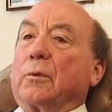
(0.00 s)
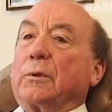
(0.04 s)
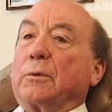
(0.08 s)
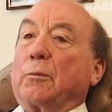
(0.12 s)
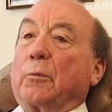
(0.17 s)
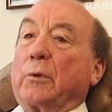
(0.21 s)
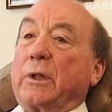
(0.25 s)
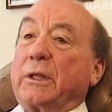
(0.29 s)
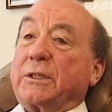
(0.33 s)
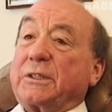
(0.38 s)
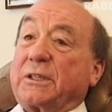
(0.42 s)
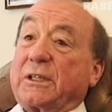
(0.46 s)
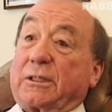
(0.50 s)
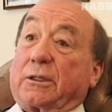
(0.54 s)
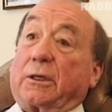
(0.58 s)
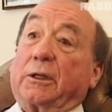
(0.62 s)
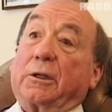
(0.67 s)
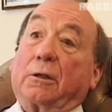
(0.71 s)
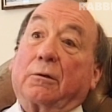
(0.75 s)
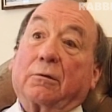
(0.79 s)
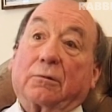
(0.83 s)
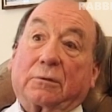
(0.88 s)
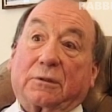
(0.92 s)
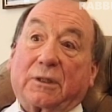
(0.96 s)
is this
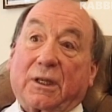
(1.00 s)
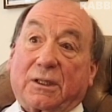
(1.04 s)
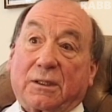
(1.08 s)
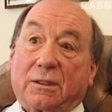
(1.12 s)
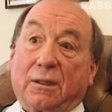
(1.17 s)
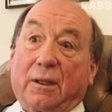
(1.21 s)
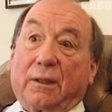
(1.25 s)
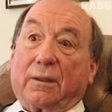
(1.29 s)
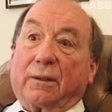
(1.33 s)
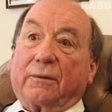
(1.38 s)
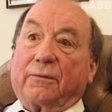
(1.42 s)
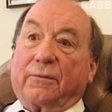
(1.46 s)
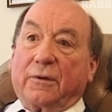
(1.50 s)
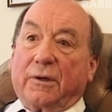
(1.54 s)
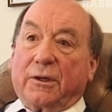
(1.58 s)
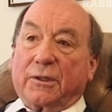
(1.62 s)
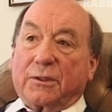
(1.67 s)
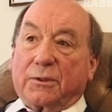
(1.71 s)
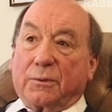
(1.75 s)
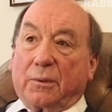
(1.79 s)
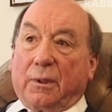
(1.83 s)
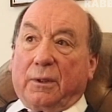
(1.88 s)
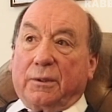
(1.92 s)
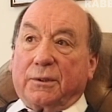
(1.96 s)
going to look just like the
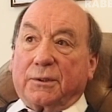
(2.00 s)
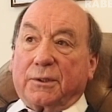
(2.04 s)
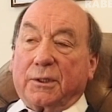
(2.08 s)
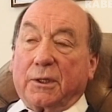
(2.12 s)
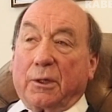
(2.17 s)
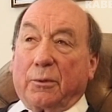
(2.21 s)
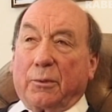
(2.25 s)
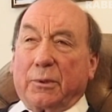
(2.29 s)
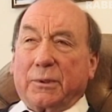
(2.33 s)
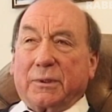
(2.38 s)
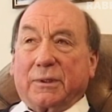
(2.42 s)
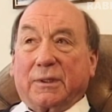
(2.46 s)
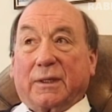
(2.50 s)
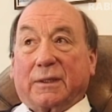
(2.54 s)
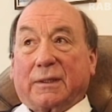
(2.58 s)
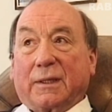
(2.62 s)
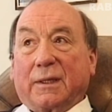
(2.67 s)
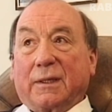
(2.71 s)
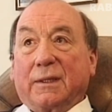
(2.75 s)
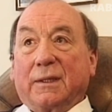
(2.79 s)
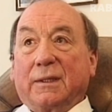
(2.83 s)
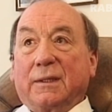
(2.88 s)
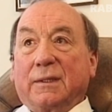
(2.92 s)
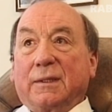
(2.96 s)
first one? So we said,
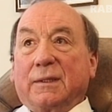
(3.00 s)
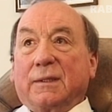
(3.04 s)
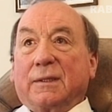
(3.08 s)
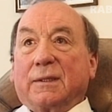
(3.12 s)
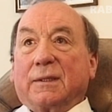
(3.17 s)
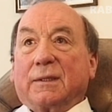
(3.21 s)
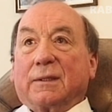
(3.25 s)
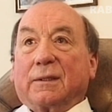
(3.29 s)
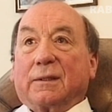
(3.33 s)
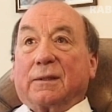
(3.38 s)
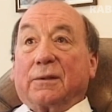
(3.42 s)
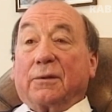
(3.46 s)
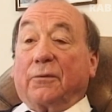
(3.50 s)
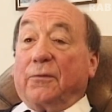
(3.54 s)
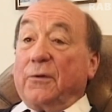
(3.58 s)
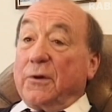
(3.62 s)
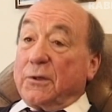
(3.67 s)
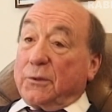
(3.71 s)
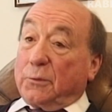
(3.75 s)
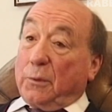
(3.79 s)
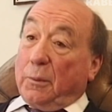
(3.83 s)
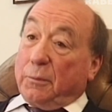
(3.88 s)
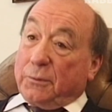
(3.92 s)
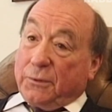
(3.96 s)
the
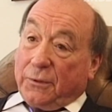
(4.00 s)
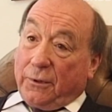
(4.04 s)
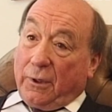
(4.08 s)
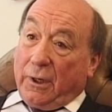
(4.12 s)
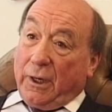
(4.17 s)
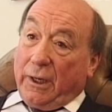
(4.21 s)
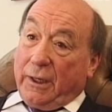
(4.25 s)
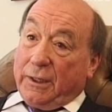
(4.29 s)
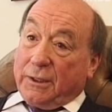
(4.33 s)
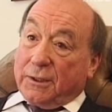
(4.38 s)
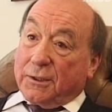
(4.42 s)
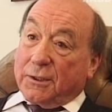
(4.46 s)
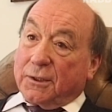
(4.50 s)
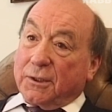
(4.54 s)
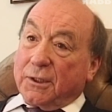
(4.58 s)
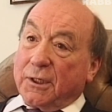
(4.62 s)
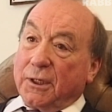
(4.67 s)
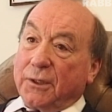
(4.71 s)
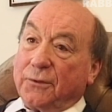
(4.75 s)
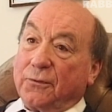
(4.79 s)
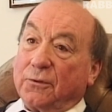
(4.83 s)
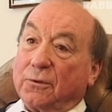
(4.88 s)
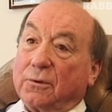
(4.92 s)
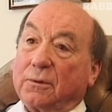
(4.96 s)
first one was highly
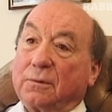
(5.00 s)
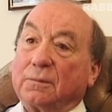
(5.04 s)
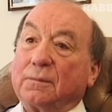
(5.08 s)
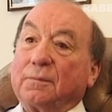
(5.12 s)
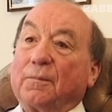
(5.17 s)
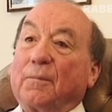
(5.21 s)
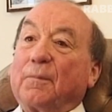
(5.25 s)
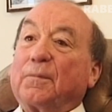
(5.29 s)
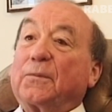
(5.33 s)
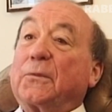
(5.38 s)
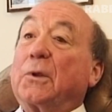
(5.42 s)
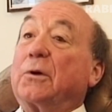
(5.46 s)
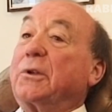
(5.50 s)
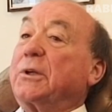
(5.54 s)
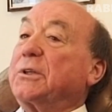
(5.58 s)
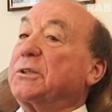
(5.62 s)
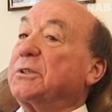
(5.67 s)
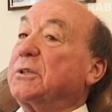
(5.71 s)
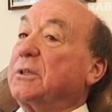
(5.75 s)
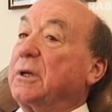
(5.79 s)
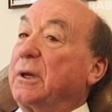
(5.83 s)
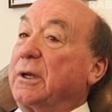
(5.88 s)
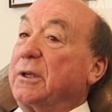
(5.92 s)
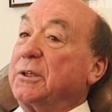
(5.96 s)
successful, then let's
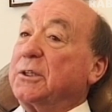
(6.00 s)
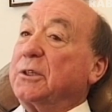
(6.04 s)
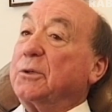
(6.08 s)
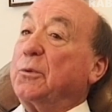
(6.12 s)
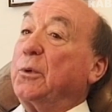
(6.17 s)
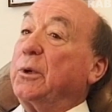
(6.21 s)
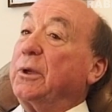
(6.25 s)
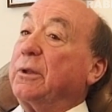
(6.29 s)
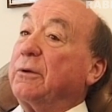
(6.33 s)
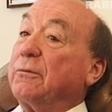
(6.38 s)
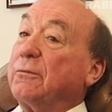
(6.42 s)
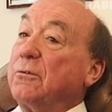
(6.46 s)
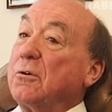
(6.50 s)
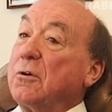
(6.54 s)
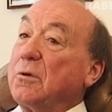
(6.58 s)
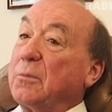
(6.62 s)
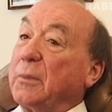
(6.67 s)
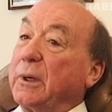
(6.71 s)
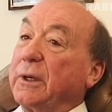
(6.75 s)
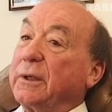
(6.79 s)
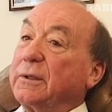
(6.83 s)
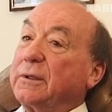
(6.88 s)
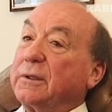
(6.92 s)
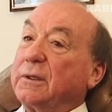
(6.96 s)
change the Wooding
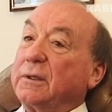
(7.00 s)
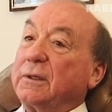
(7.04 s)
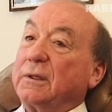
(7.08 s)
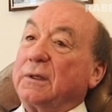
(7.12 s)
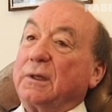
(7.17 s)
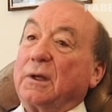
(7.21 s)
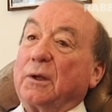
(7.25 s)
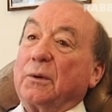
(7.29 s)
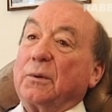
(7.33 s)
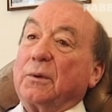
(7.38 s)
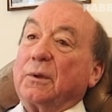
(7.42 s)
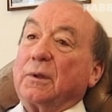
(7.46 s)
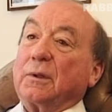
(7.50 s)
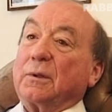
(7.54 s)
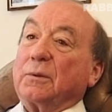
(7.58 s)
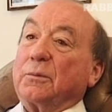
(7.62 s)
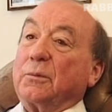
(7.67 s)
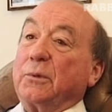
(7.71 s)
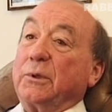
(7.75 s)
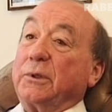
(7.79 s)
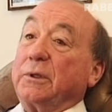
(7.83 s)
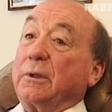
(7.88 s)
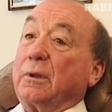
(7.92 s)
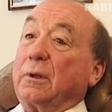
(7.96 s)
format.
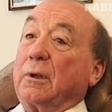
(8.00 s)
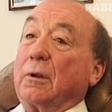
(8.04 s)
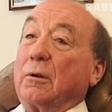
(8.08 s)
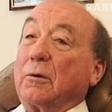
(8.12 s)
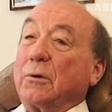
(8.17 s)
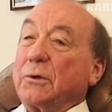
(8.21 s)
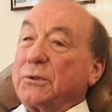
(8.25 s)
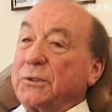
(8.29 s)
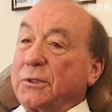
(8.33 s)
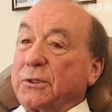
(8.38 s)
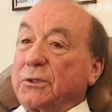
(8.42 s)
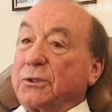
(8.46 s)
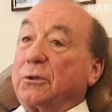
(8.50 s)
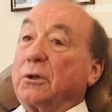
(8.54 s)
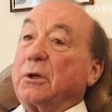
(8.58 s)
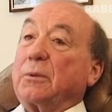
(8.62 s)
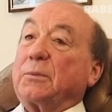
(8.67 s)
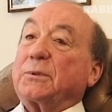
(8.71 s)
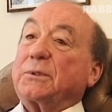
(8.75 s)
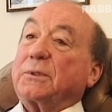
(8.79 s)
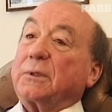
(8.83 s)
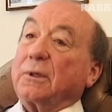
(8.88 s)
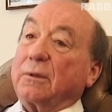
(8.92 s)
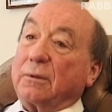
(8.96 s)
We did, as long as the story
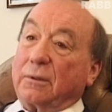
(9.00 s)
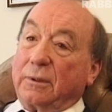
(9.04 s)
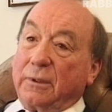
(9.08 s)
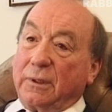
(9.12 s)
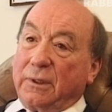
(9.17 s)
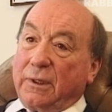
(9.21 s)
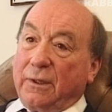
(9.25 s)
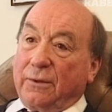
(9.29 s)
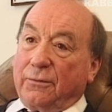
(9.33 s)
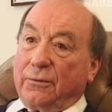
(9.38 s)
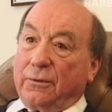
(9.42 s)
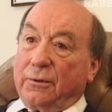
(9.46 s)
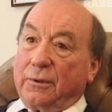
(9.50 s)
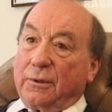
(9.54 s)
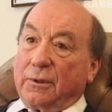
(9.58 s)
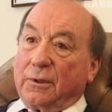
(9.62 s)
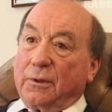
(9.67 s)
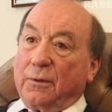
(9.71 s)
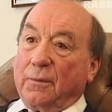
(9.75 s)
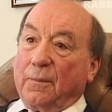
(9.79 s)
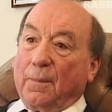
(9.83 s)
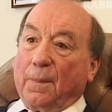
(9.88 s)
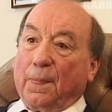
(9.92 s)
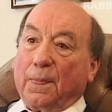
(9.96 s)
was totally different,
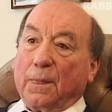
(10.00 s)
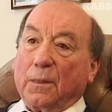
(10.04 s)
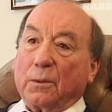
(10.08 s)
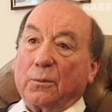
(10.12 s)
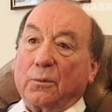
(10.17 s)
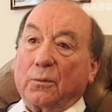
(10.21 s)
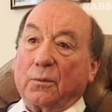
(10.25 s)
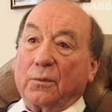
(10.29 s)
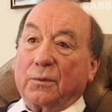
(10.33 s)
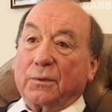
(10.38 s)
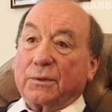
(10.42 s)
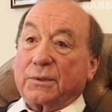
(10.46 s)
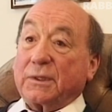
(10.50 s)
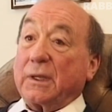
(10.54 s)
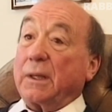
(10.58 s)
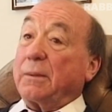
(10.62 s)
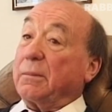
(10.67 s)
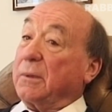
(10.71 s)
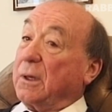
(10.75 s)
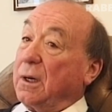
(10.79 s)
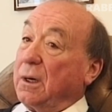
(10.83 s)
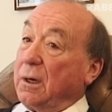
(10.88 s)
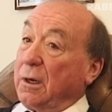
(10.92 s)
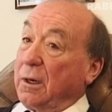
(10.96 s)
the
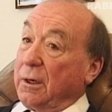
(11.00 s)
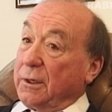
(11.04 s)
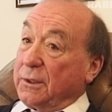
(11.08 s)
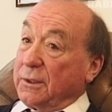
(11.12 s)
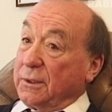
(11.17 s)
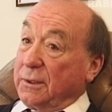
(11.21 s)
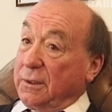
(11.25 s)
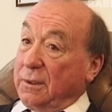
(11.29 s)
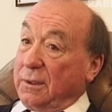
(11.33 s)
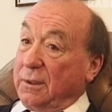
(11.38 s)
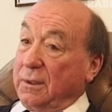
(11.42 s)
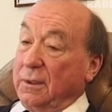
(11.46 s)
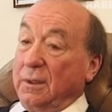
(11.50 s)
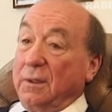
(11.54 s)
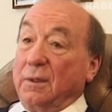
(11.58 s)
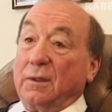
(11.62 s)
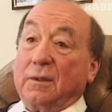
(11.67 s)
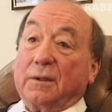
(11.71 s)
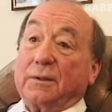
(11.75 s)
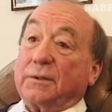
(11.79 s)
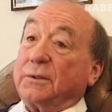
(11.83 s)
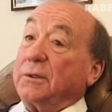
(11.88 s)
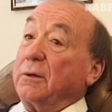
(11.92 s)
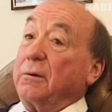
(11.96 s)
same cast,
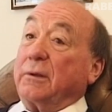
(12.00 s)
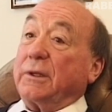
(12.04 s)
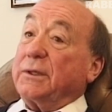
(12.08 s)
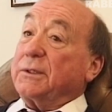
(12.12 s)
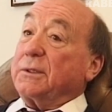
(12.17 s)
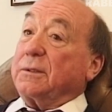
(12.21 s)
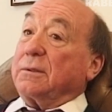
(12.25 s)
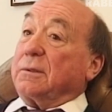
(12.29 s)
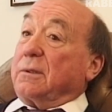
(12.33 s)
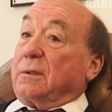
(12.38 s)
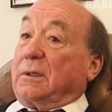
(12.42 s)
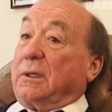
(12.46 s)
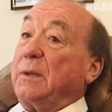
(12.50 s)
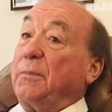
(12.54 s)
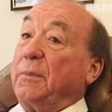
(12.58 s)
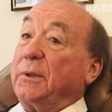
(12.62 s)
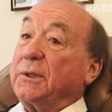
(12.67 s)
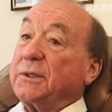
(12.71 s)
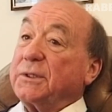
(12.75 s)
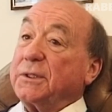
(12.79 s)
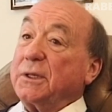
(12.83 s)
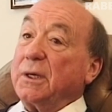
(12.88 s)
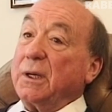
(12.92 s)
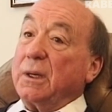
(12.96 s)
so let's keep it
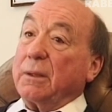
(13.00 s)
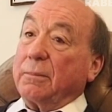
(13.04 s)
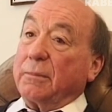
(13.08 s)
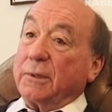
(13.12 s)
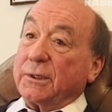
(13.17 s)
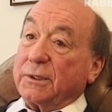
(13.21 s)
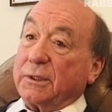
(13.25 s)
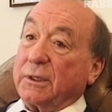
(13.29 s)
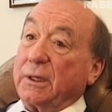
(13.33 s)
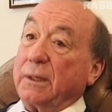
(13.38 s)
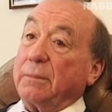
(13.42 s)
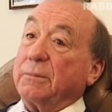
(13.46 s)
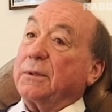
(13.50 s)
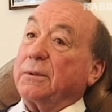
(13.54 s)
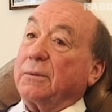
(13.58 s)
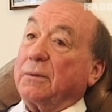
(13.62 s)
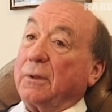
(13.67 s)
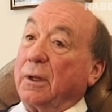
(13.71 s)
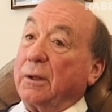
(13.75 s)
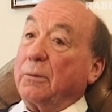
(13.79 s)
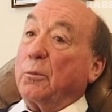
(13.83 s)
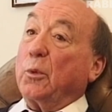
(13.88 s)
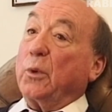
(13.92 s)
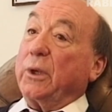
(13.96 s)
the same, let's keep
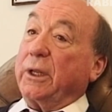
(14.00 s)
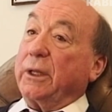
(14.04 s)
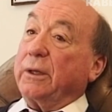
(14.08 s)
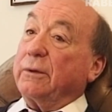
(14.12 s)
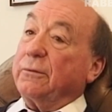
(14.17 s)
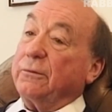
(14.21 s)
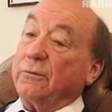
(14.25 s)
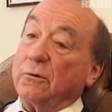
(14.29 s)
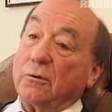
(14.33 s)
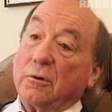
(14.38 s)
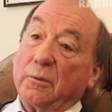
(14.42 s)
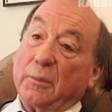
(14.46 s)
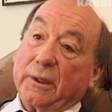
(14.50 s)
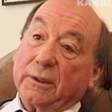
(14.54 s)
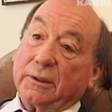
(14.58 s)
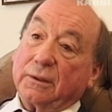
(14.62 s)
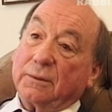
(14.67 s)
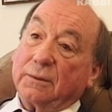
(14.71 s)
the Wooding format.